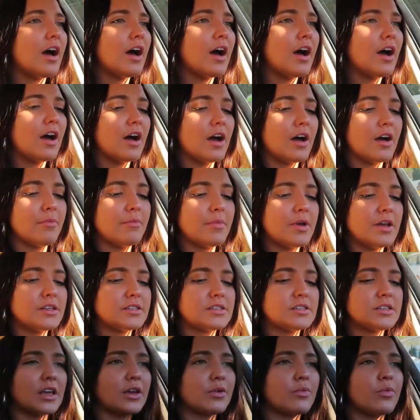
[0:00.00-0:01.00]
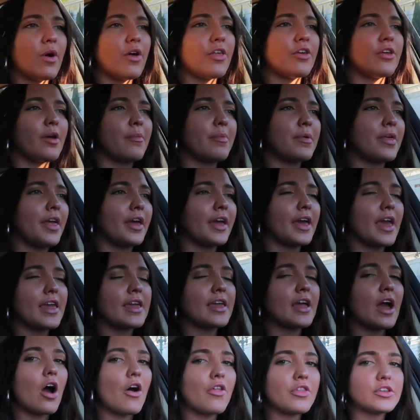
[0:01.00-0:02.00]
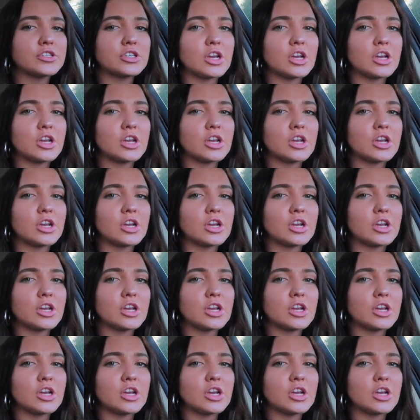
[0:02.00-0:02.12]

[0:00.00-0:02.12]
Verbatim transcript: um it's like whether that be like hanging out with